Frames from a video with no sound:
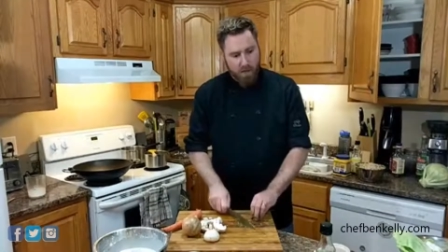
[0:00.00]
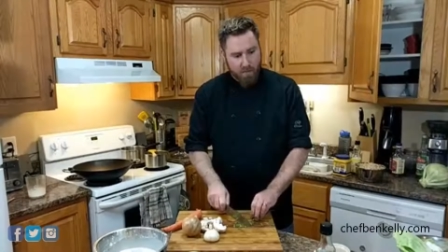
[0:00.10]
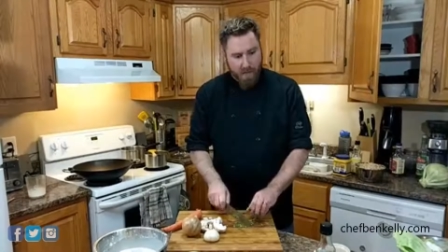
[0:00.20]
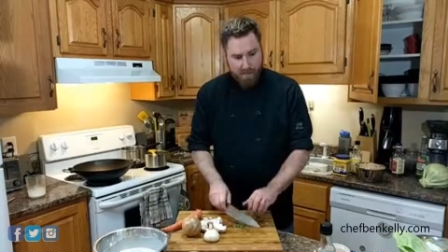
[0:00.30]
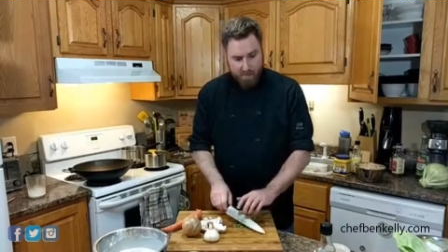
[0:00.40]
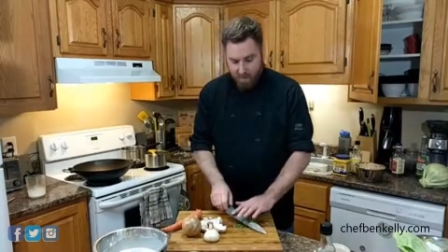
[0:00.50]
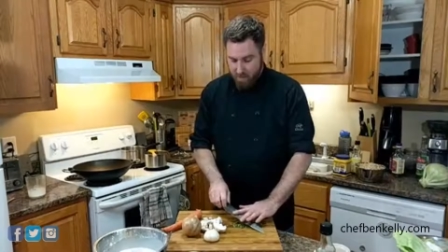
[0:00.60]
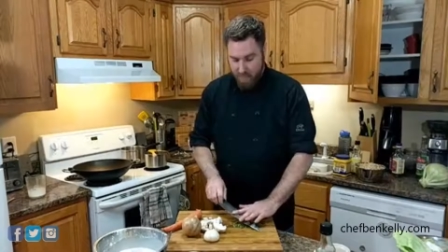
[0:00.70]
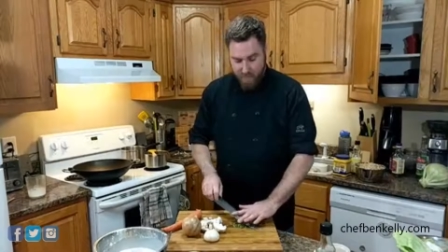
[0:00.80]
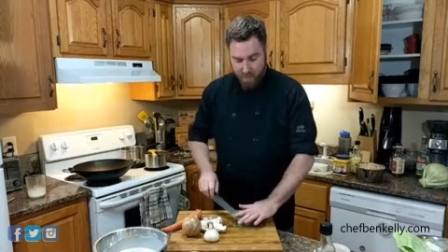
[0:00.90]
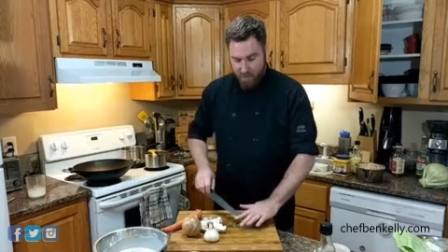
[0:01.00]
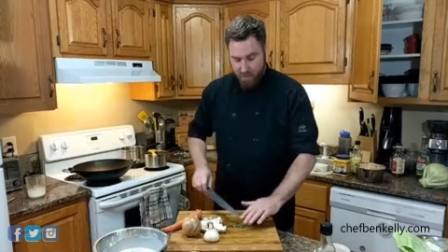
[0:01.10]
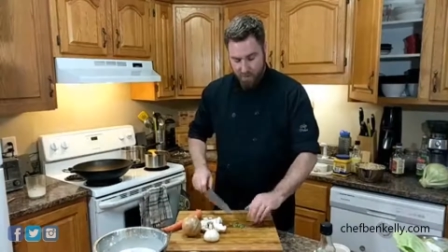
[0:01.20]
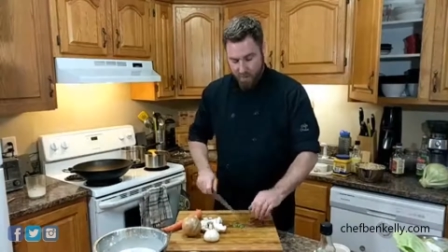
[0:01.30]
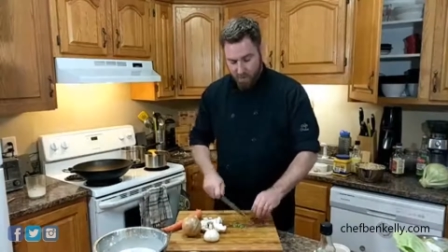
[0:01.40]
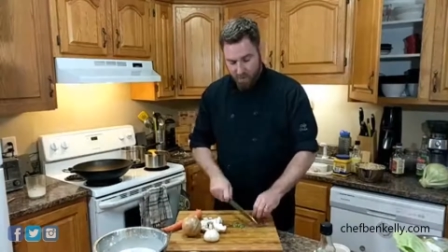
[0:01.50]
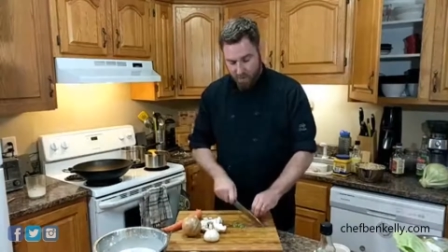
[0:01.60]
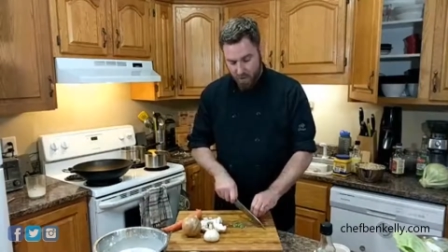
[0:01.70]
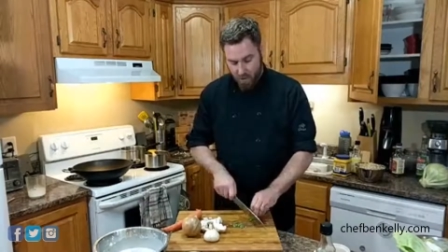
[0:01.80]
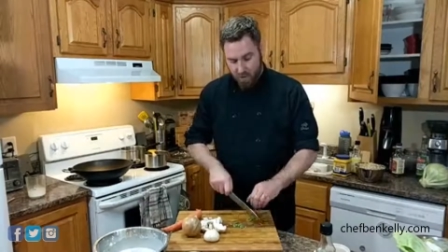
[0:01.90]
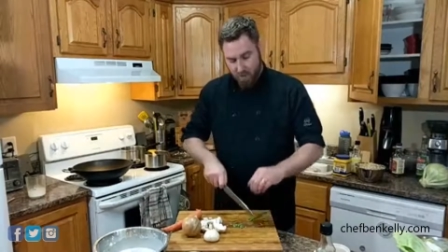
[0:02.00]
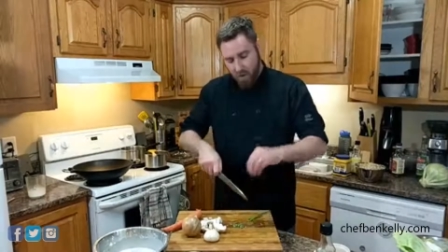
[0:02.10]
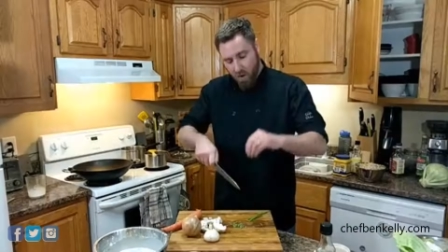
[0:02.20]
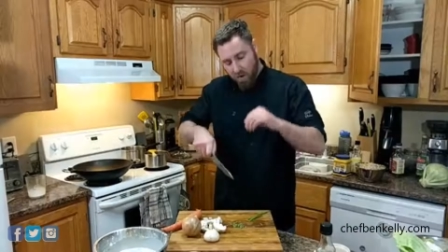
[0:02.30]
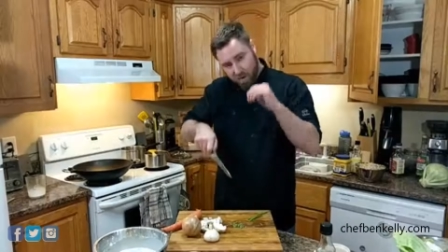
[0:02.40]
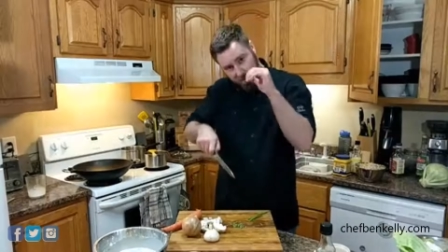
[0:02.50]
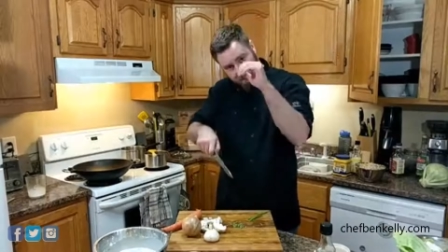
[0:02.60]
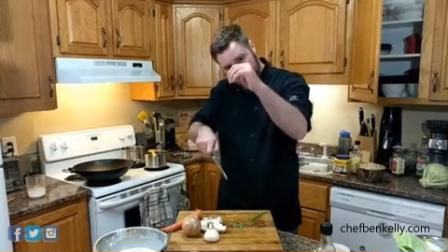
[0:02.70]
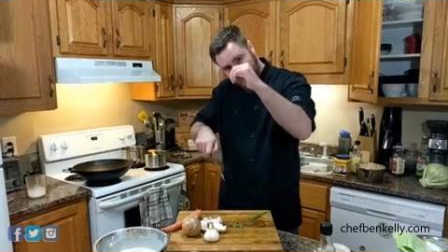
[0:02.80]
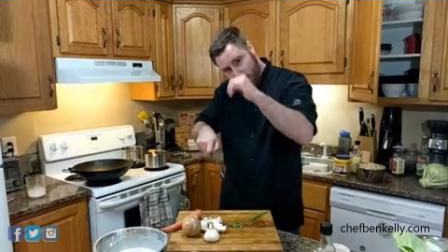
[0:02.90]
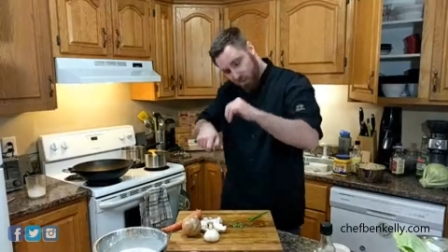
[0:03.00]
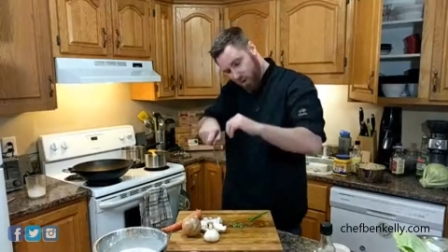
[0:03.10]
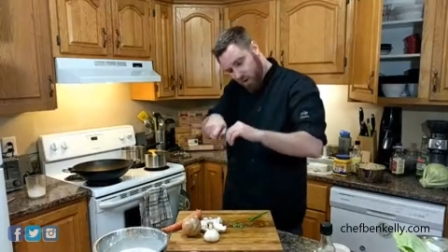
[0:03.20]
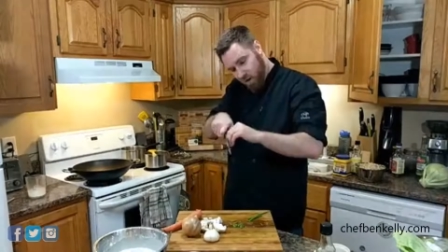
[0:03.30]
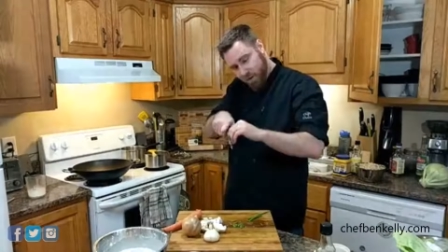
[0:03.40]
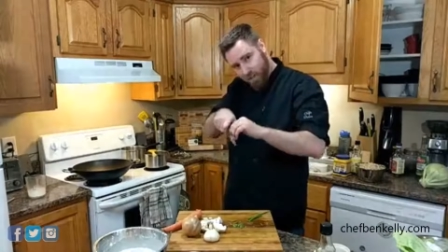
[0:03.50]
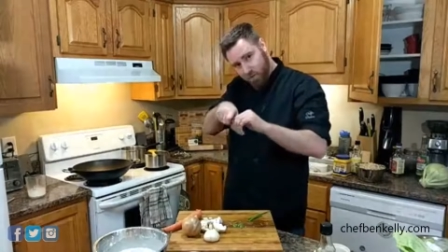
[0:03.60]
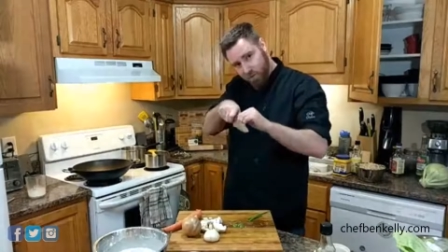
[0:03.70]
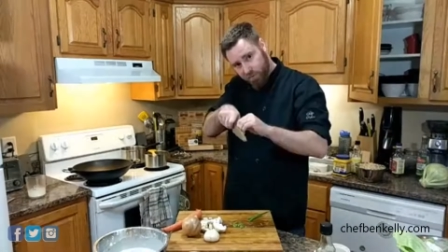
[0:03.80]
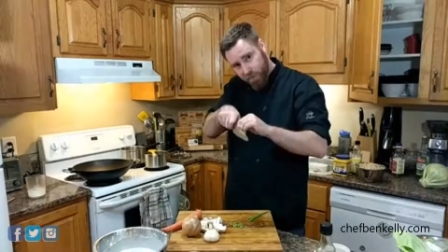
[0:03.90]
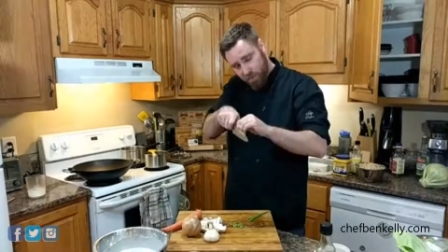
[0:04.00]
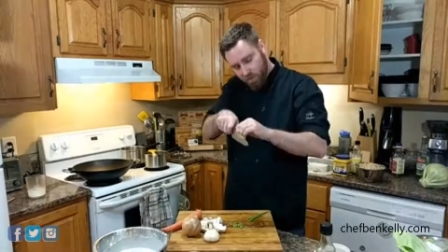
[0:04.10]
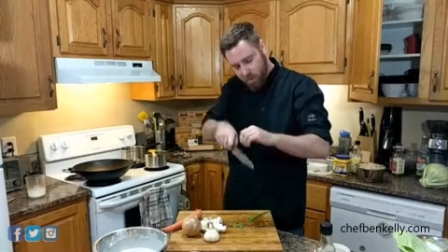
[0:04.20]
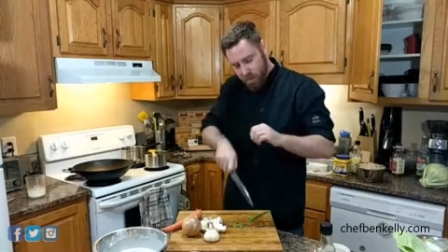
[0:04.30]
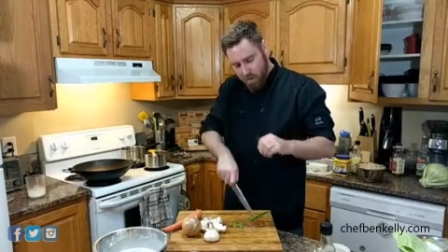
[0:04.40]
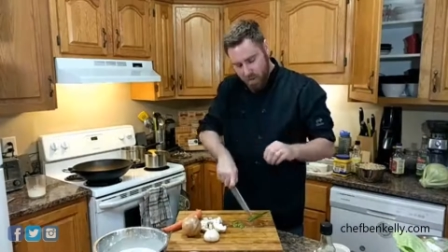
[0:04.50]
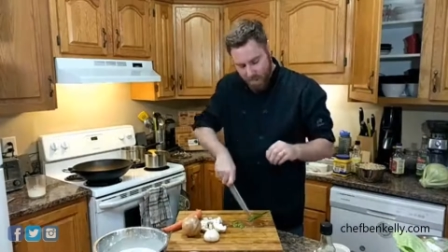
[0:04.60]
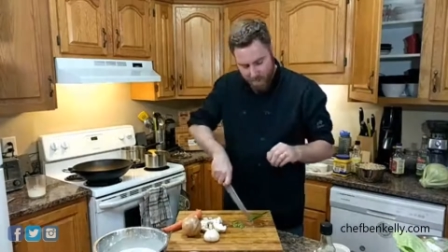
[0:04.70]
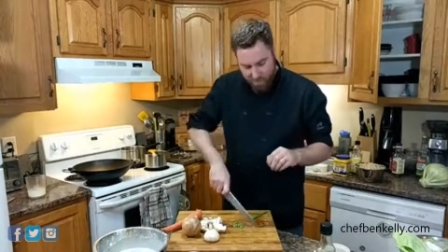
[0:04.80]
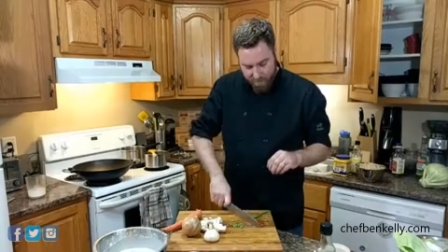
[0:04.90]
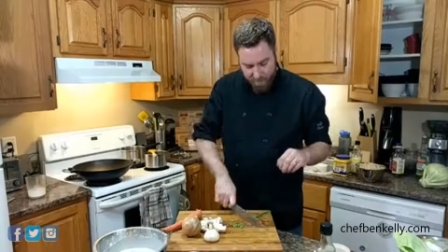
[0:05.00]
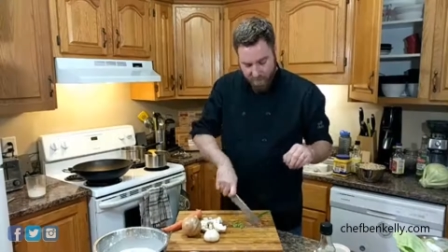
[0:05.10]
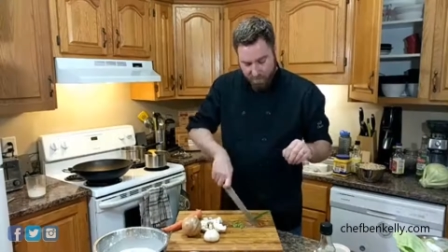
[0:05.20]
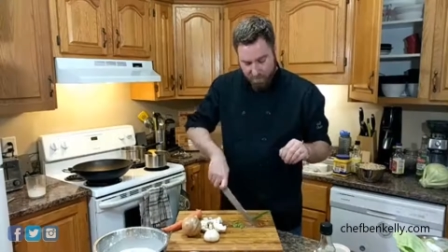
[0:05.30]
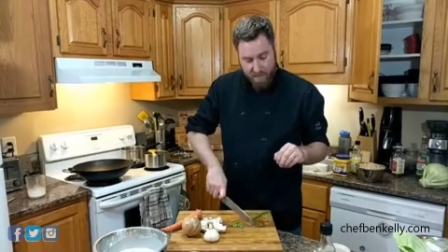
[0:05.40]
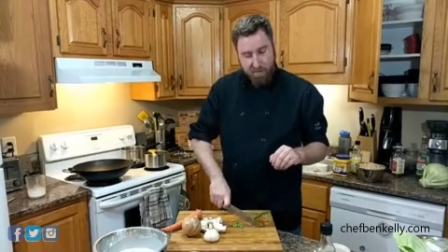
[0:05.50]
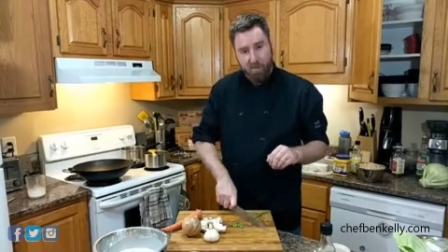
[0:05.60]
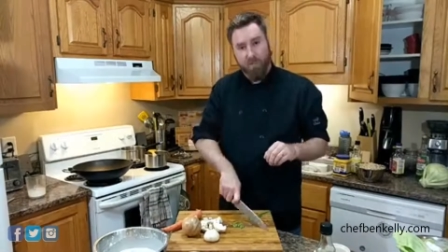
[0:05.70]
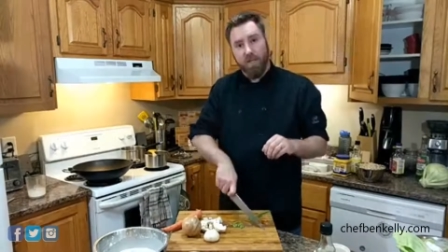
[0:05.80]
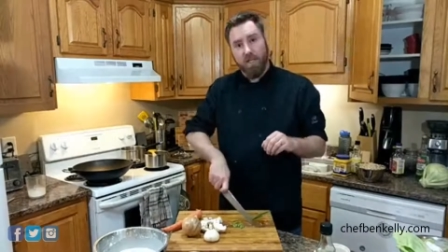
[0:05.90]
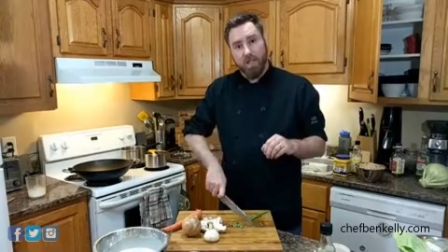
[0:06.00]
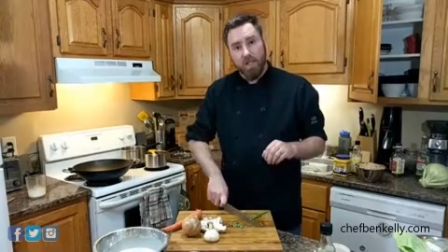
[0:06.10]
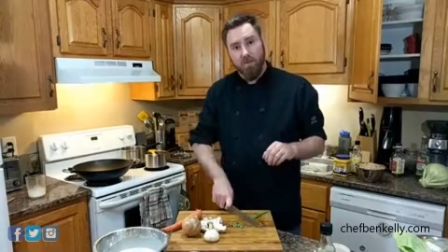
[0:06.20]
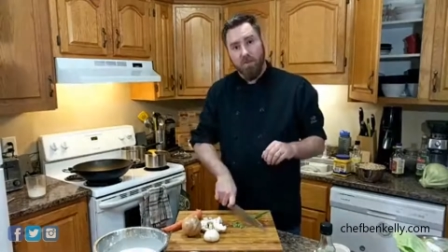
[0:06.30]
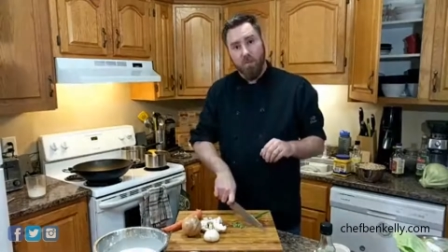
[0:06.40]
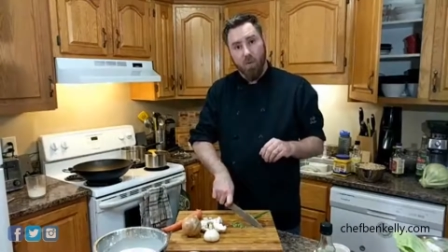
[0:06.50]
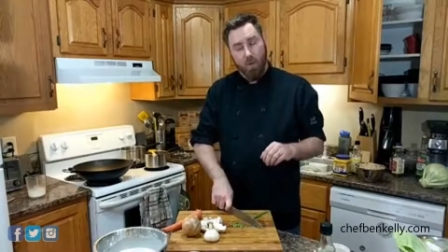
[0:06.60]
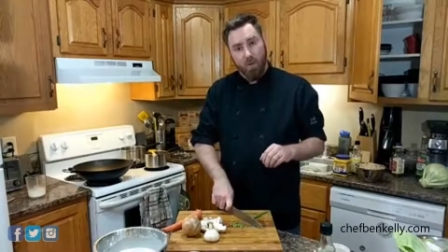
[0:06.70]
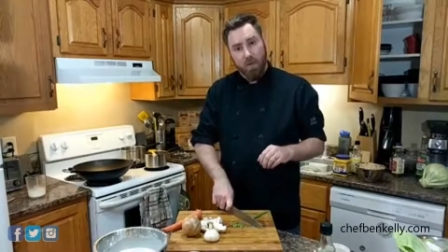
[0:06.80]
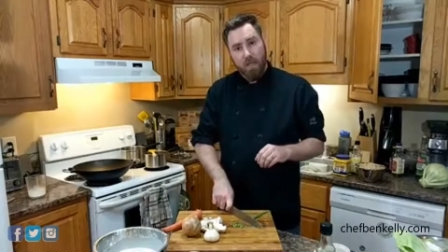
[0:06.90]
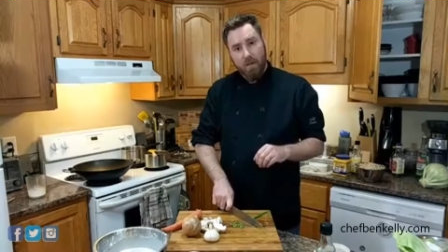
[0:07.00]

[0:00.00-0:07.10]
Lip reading: but that's how you do it. It's just about always having the knife in contact with your fingers and having the knife never really leave the board.